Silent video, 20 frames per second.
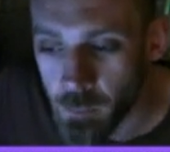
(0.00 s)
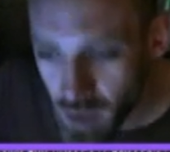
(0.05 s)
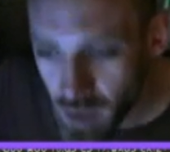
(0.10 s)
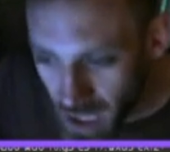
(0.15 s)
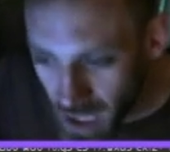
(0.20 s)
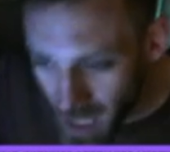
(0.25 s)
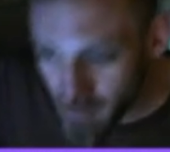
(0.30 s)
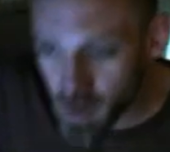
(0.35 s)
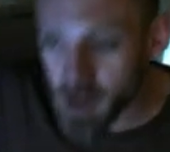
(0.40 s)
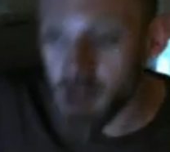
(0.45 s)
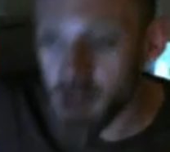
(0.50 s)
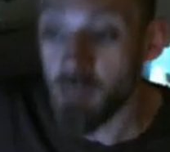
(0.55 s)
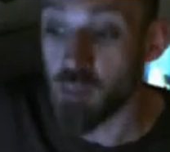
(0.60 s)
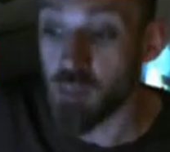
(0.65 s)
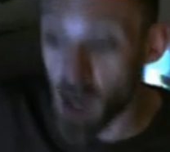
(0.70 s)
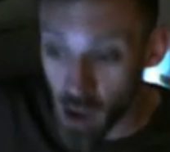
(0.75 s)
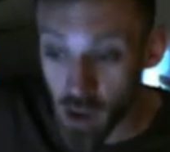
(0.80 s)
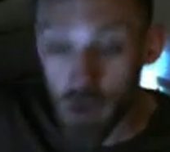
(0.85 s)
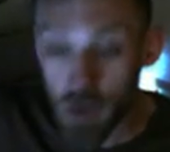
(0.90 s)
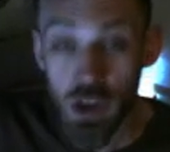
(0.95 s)
I've got the
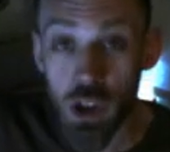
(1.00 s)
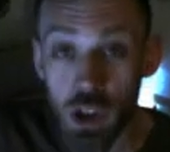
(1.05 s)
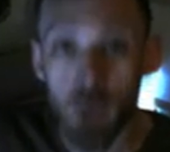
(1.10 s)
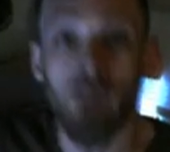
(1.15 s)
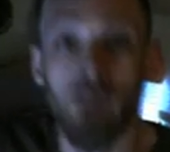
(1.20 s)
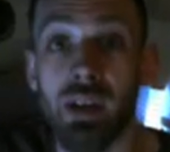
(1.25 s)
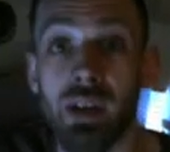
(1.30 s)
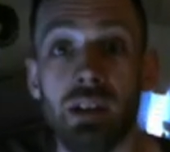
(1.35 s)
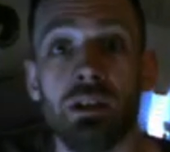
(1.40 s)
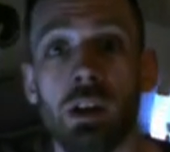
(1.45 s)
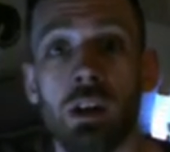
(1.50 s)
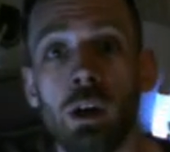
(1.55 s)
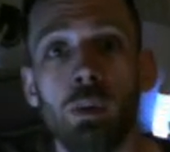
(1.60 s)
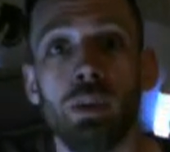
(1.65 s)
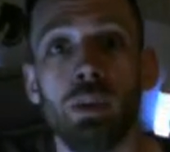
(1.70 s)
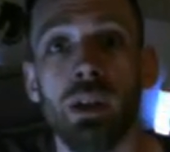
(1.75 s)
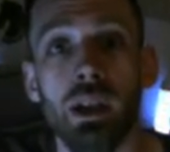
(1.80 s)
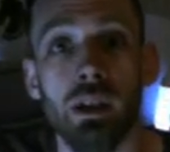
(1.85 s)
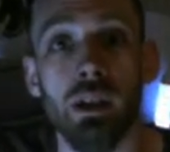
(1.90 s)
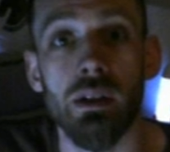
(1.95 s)
bollocks to invent
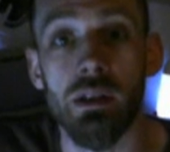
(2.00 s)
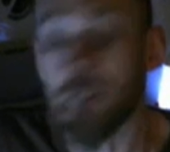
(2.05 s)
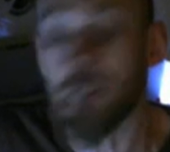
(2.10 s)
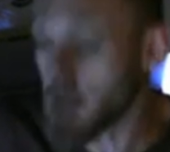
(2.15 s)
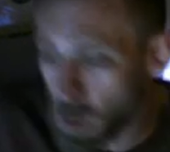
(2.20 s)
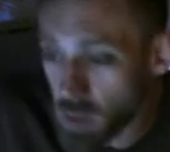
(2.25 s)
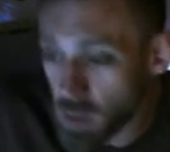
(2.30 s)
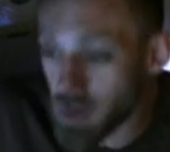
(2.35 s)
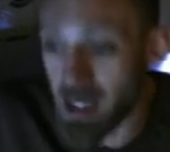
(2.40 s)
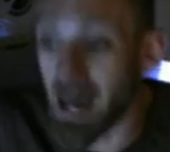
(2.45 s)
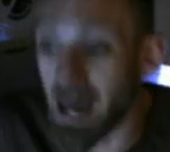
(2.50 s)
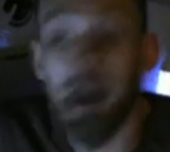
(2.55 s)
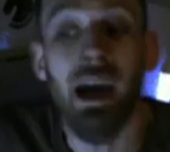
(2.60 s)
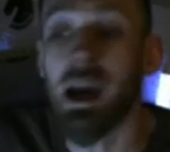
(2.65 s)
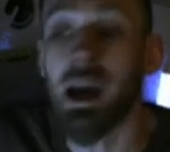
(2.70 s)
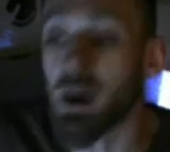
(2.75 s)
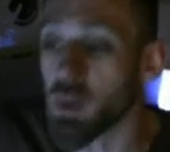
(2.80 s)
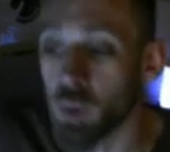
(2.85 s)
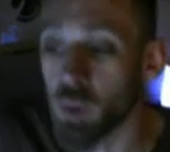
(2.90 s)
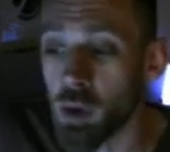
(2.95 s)
openings. I don't
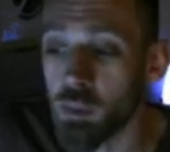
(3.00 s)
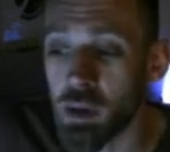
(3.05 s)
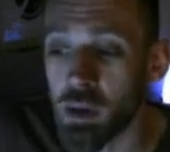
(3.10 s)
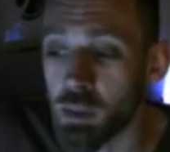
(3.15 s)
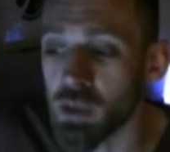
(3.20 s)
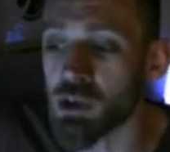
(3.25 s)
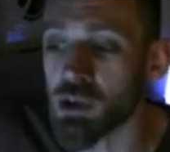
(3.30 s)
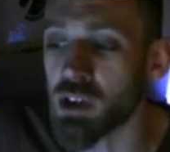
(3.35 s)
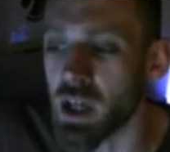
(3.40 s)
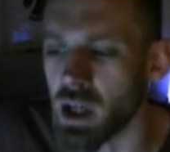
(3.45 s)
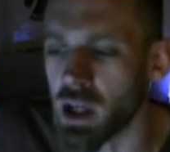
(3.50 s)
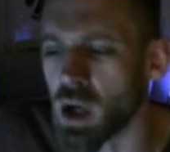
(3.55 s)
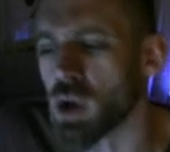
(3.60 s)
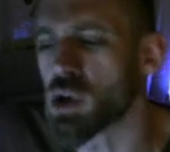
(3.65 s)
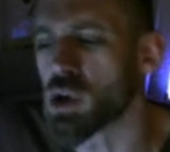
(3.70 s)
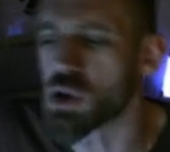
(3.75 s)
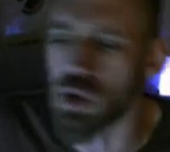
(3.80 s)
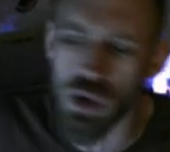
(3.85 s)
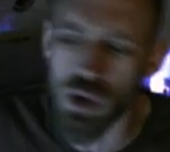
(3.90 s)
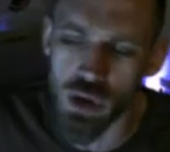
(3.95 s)
care what people say. Oh, you
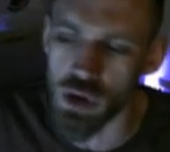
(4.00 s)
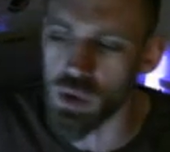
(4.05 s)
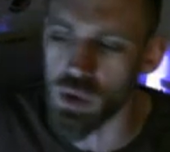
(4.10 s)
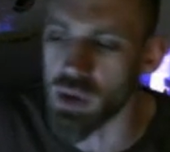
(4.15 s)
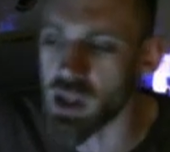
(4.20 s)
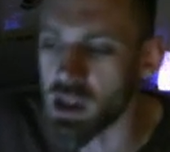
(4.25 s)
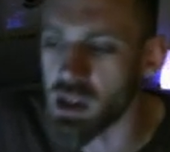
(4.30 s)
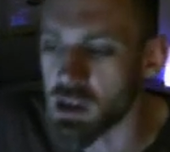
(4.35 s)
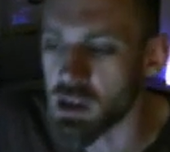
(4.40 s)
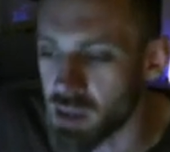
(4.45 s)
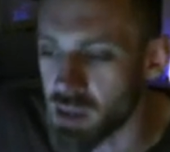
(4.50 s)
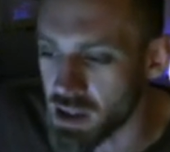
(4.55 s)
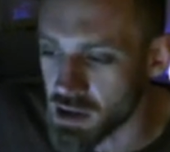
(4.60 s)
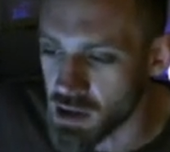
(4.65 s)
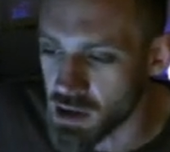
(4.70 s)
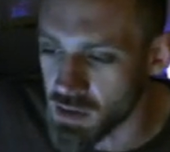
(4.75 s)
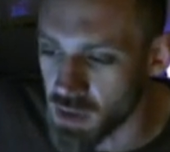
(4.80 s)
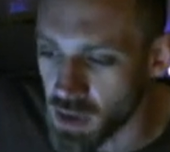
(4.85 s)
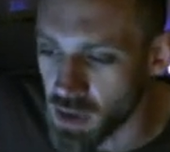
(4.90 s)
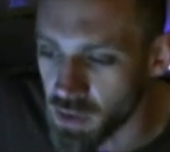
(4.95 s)
shouldn't do this. Masters
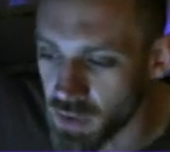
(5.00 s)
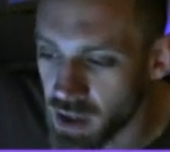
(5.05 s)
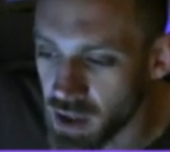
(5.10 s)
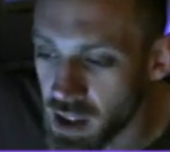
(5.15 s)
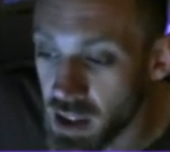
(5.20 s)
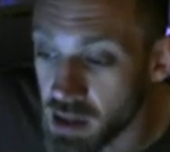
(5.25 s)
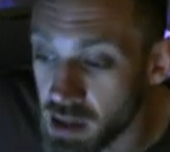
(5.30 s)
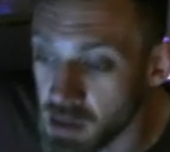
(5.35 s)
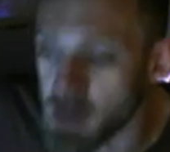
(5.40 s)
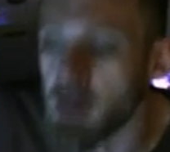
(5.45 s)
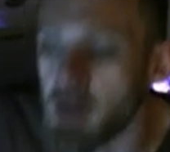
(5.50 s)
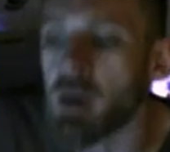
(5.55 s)
have done it for years.